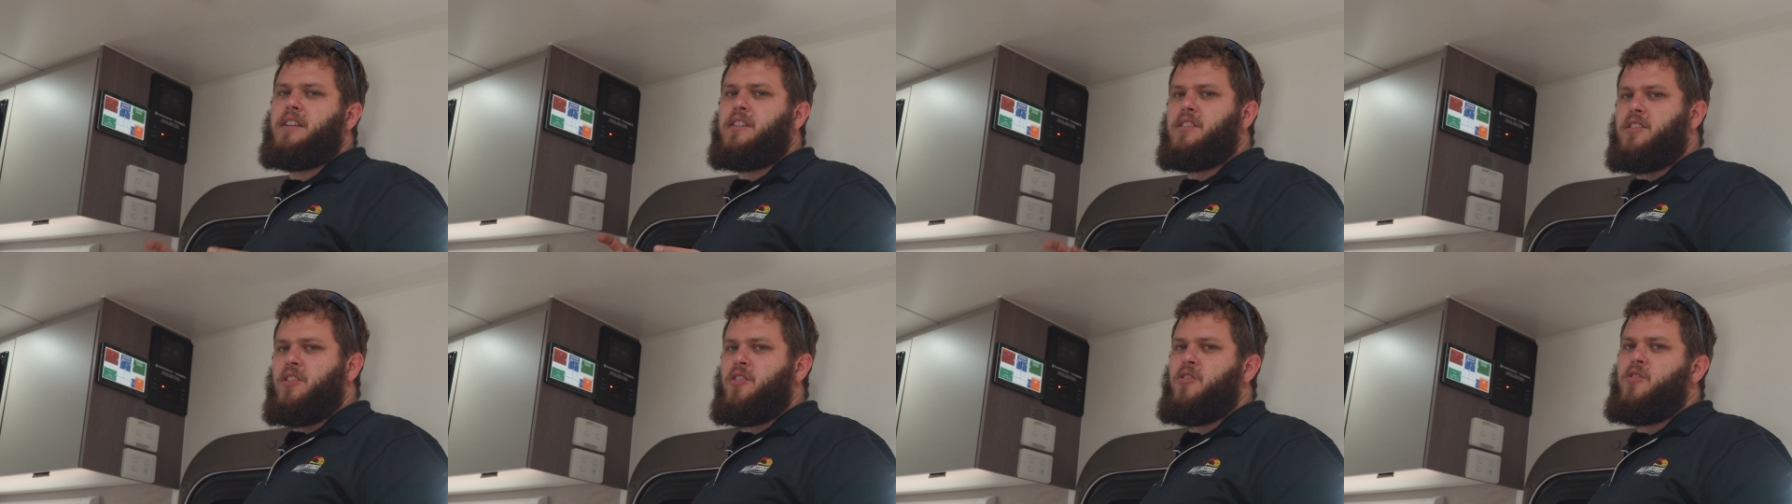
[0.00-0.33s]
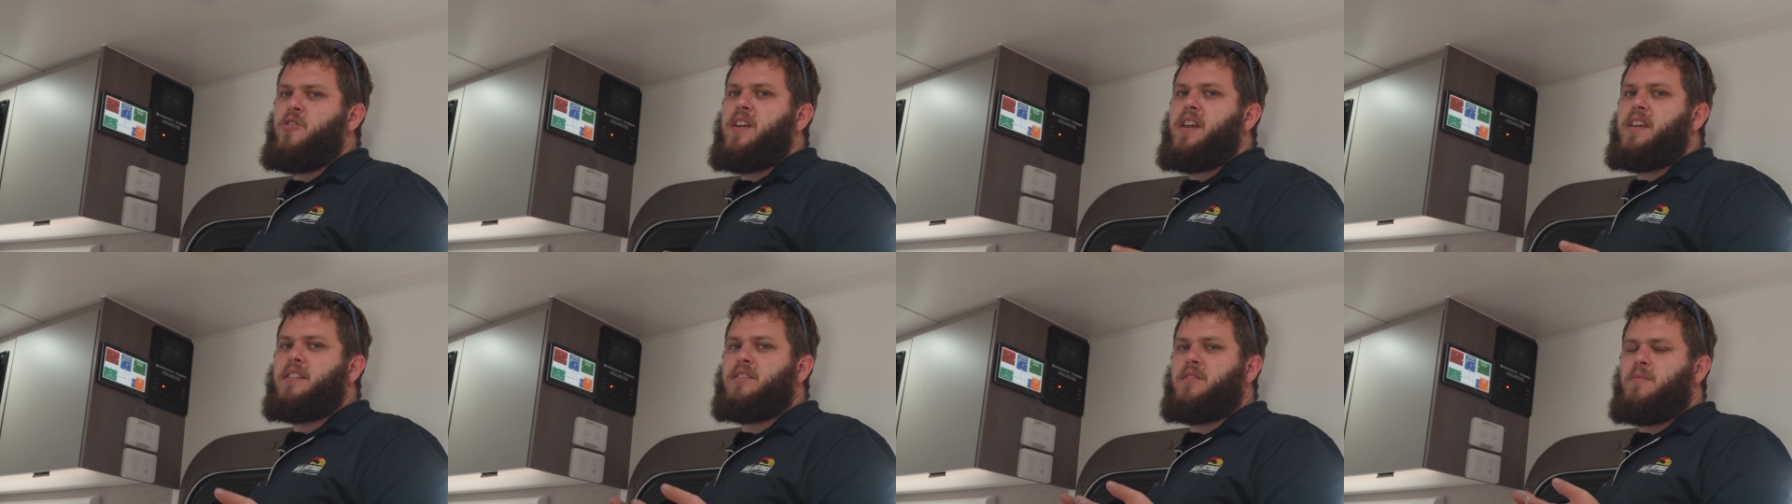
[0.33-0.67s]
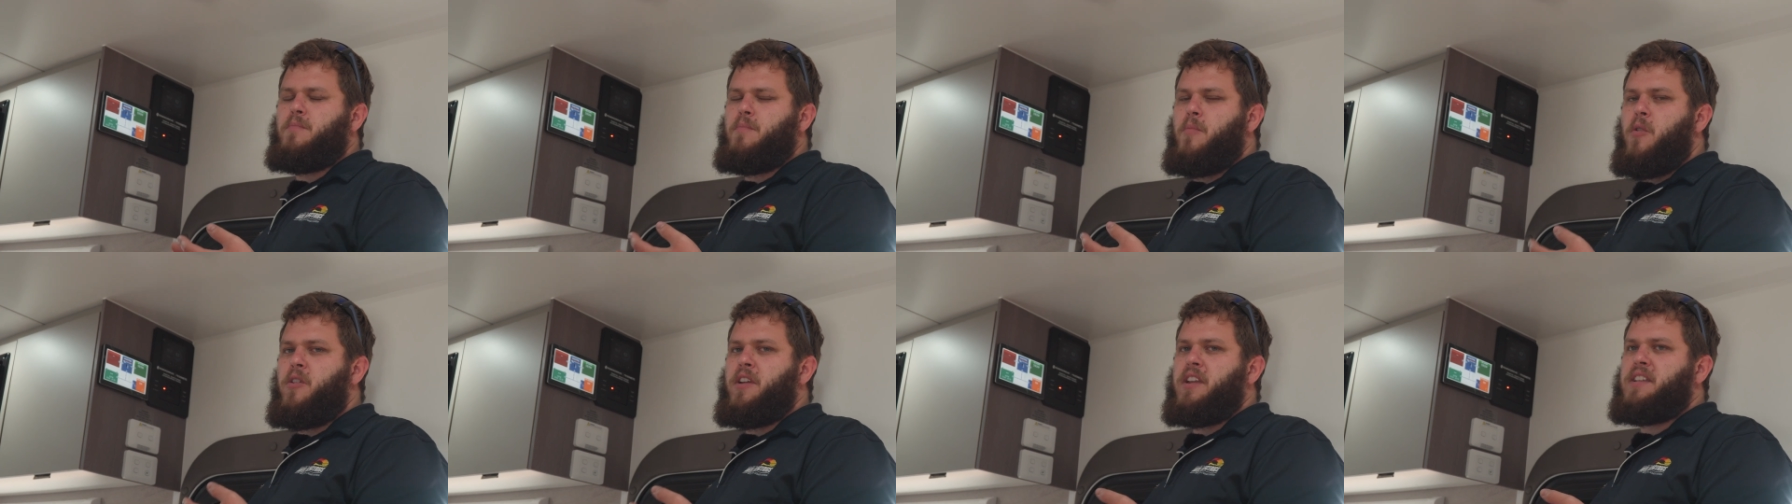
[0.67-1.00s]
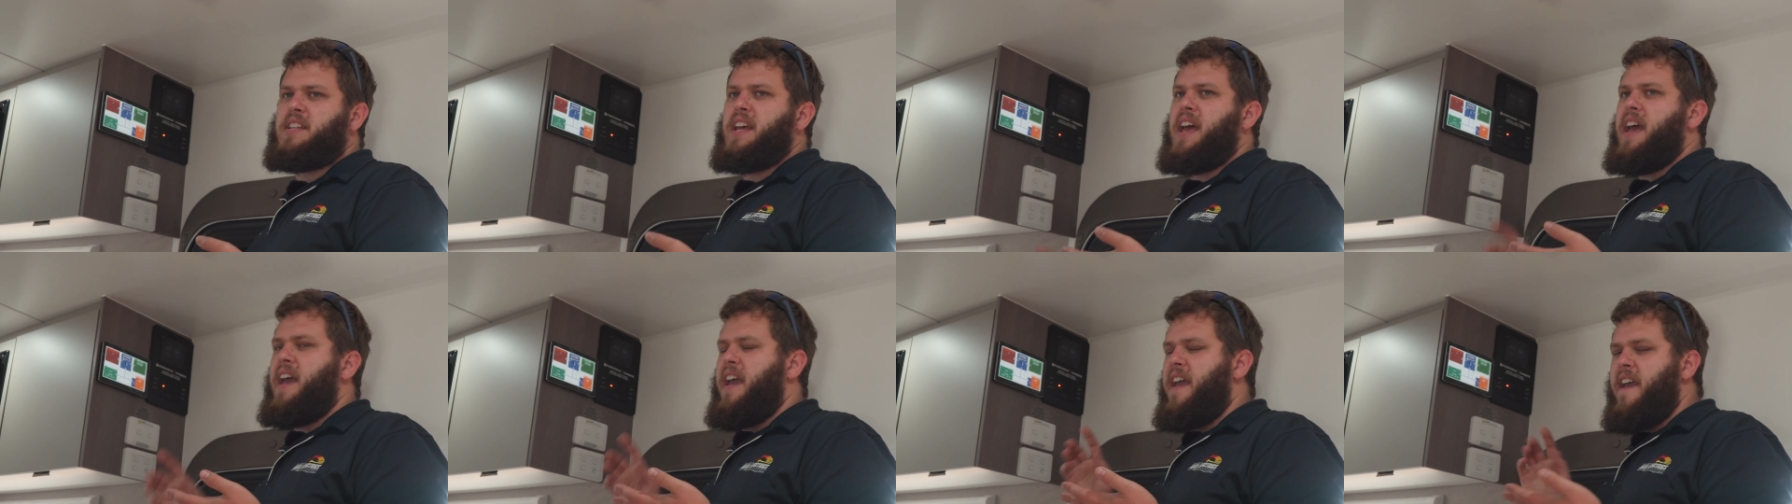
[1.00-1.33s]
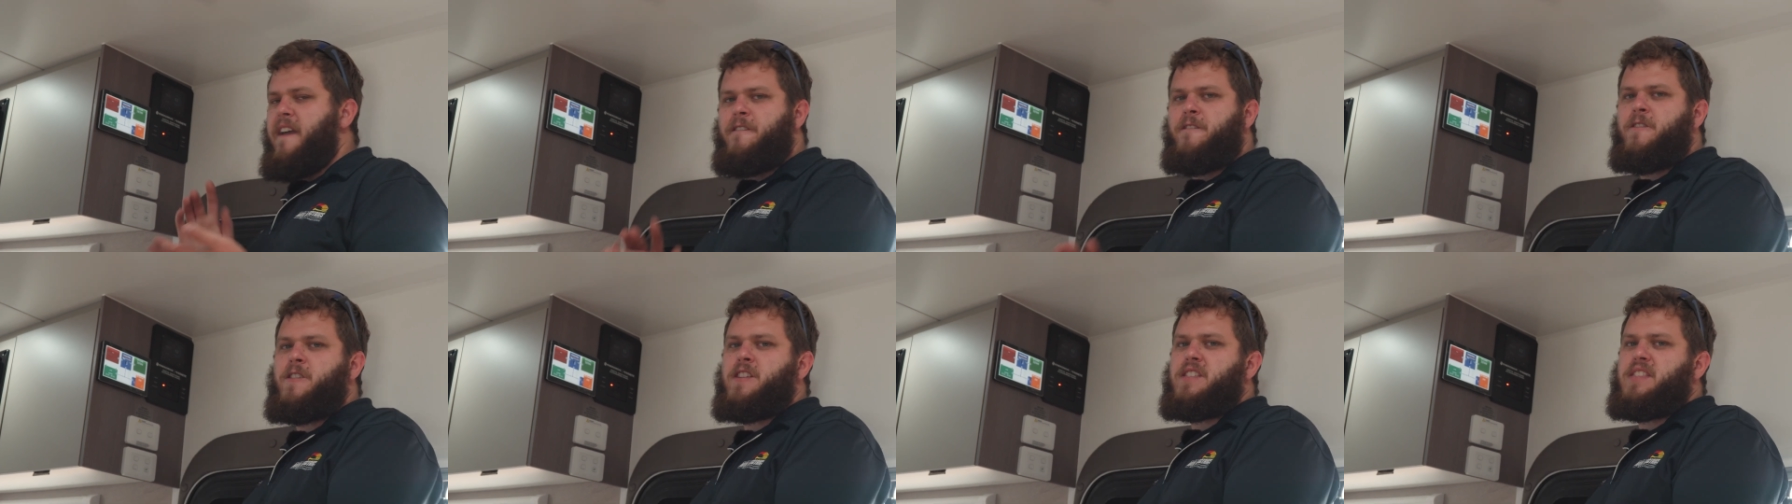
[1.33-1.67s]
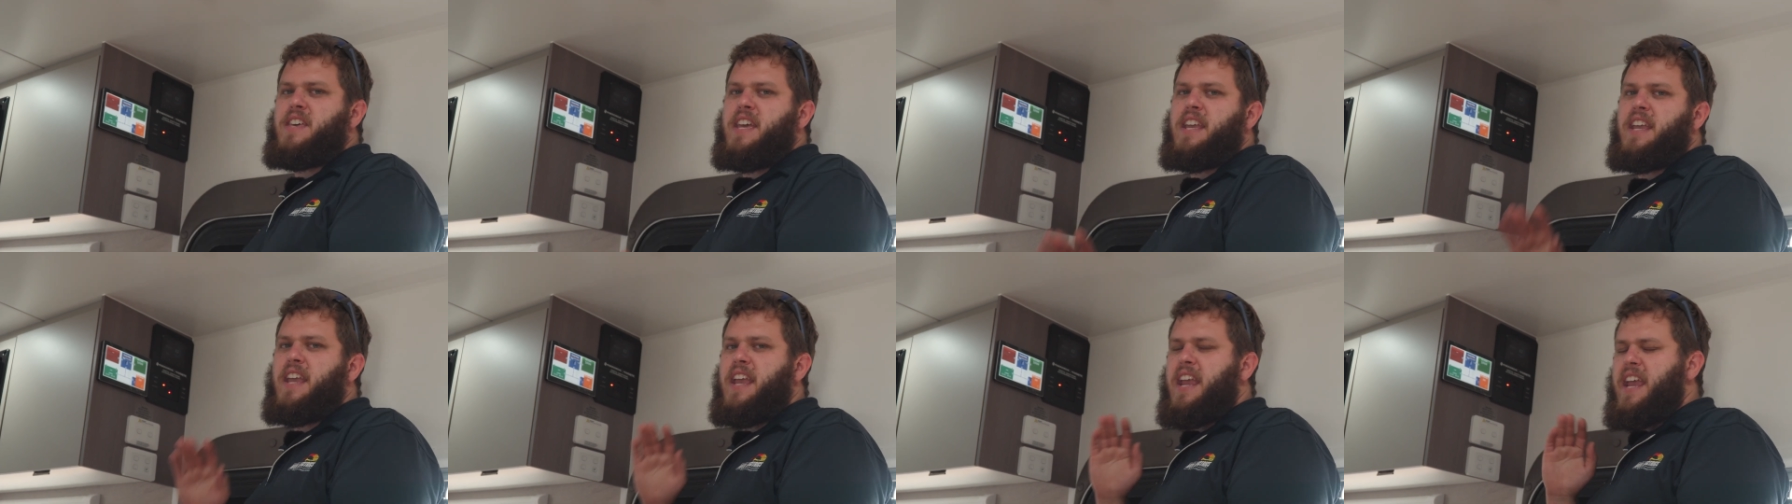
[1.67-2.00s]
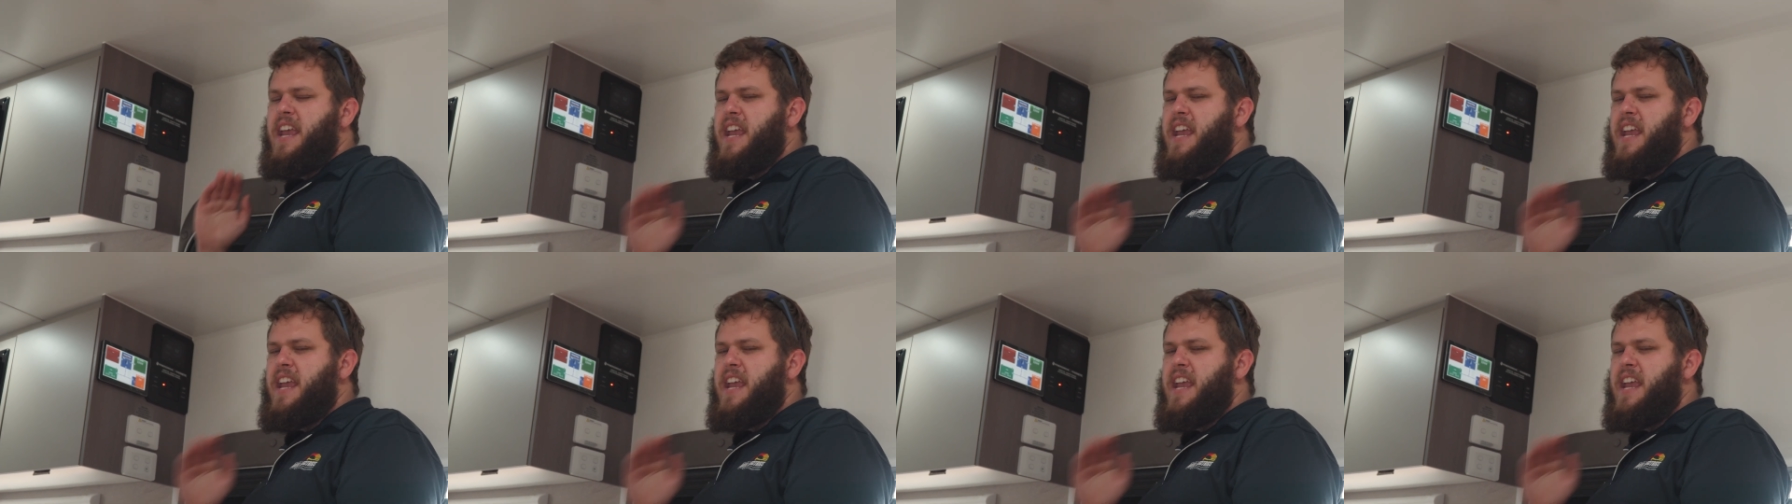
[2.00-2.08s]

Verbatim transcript: do is monitor everything